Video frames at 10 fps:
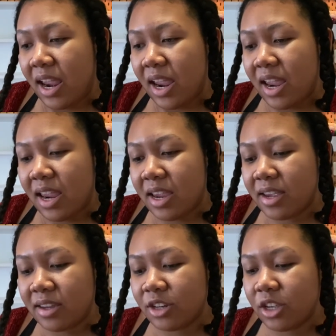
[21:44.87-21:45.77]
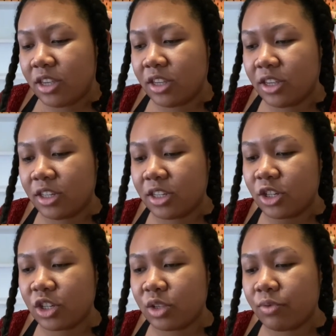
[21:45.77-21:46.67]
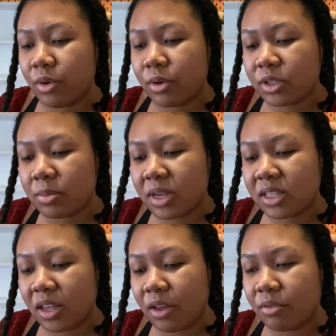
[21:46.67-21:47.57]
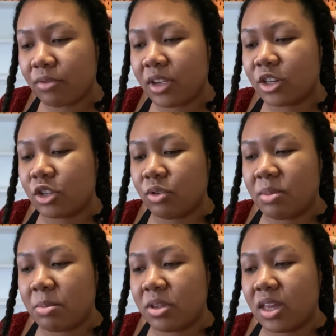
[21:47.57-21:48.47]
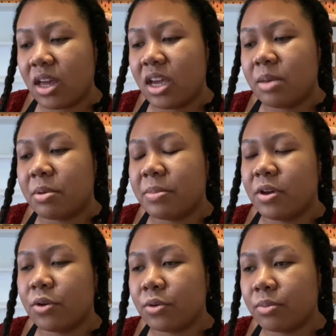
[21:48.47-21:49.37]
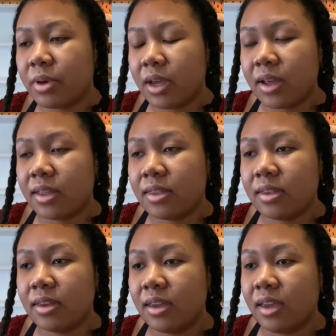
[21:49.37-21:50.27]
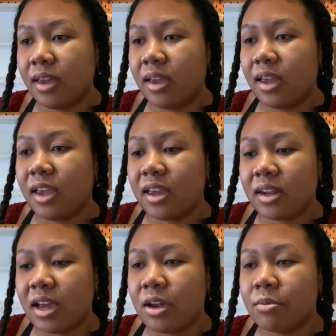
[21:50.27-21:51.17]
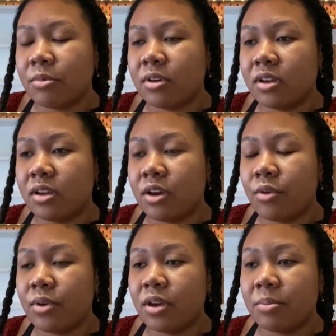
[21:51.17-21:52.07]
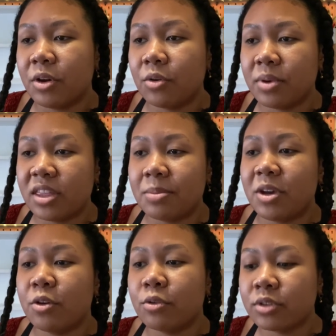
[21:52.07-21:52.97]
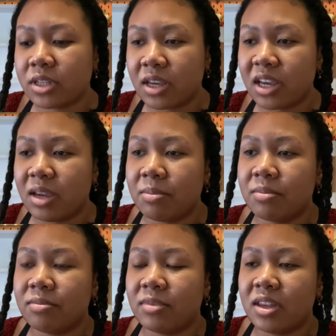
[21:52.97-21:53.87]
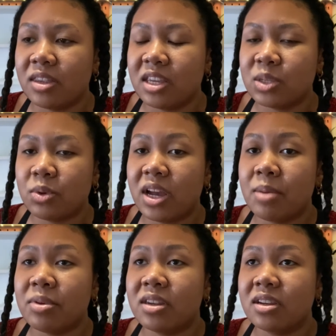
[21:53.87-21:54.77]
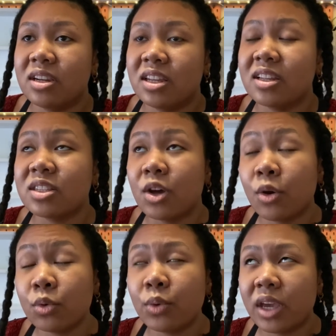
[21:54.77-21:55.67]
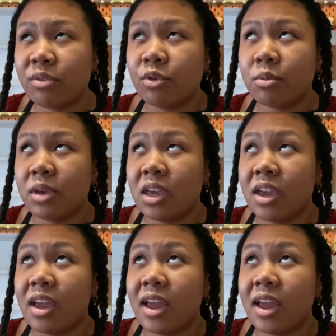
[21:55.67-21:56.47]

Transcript: and to just focus on myself and just remember that I am on my own path, and I'm going on my own path at my own time, and things will happen in its own way for me,